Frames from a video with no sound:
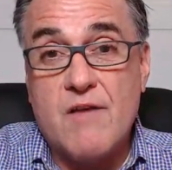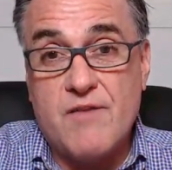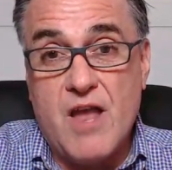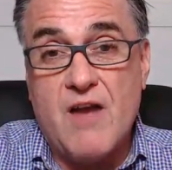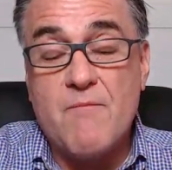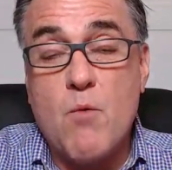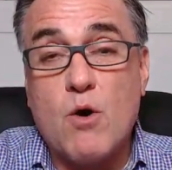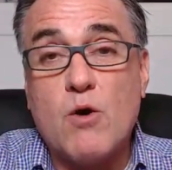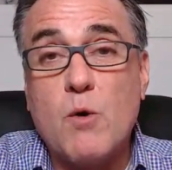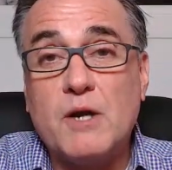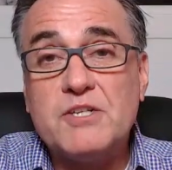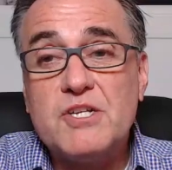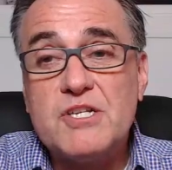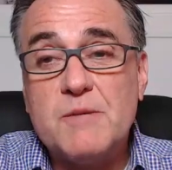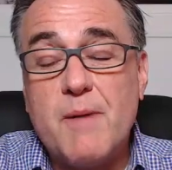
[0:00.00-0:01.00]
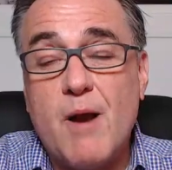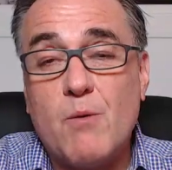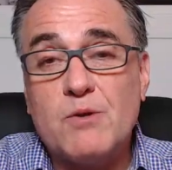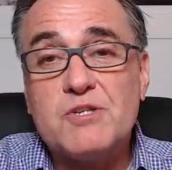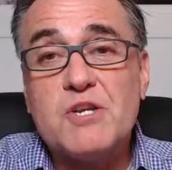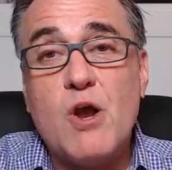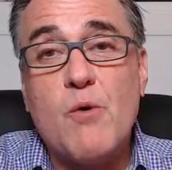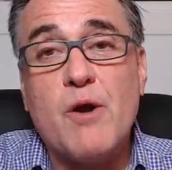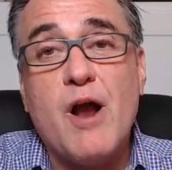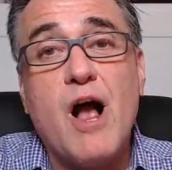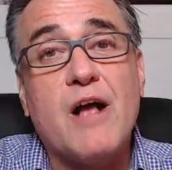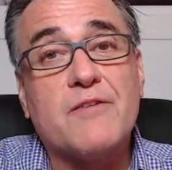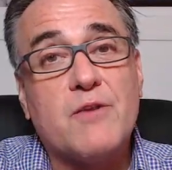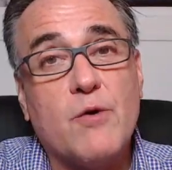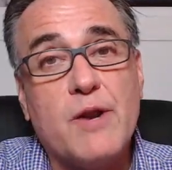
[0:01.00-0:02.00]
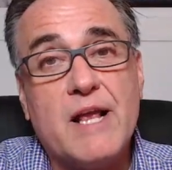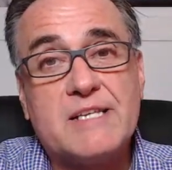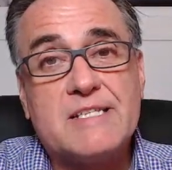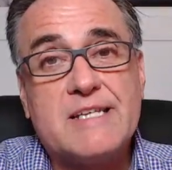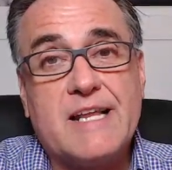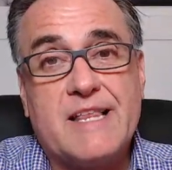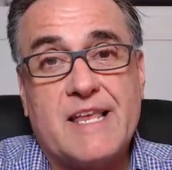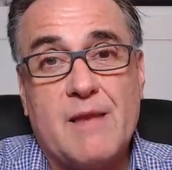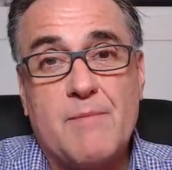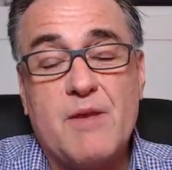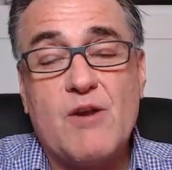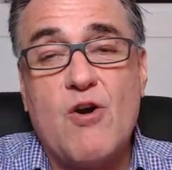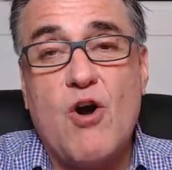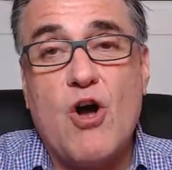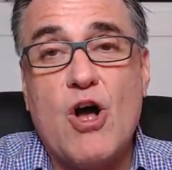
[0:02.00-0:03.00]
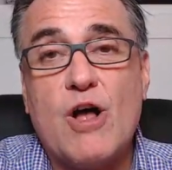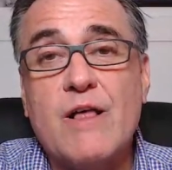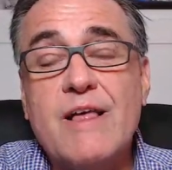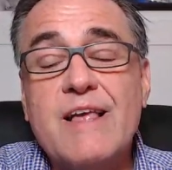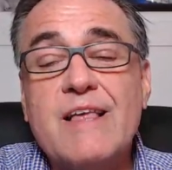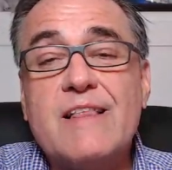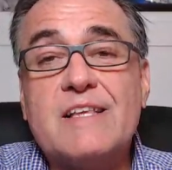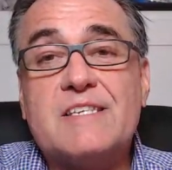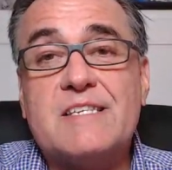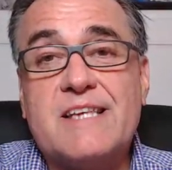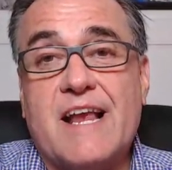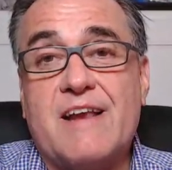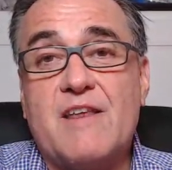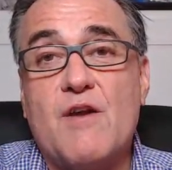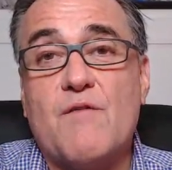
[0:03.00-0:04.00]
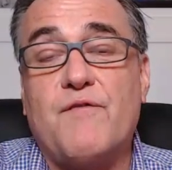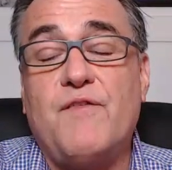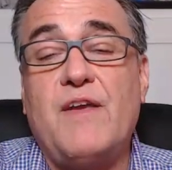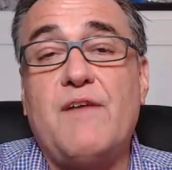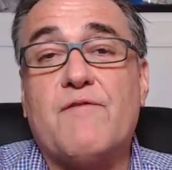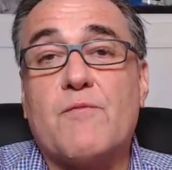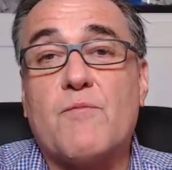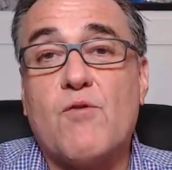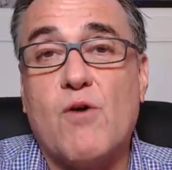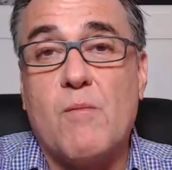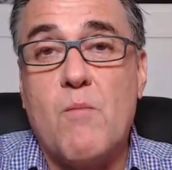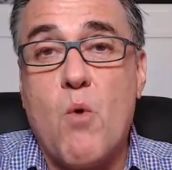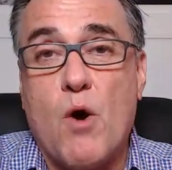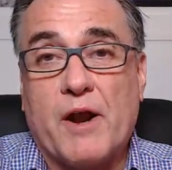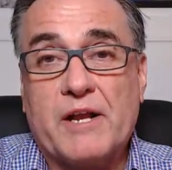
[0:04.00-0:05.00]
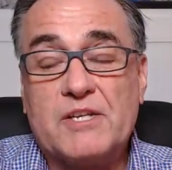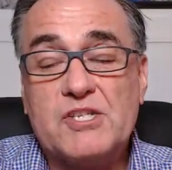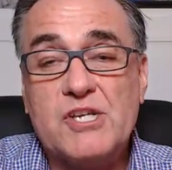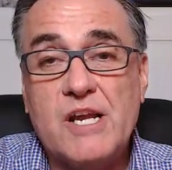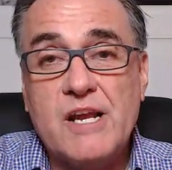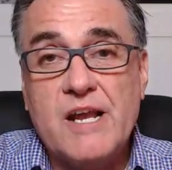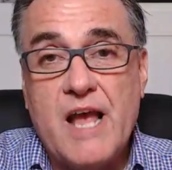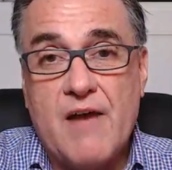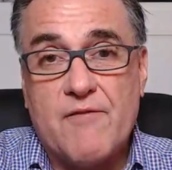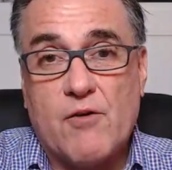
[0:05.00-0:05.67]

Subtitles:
If you have more questions about what's going on, don't hesitate to give me a call. This is Andy Ophi from Crump Mortgage.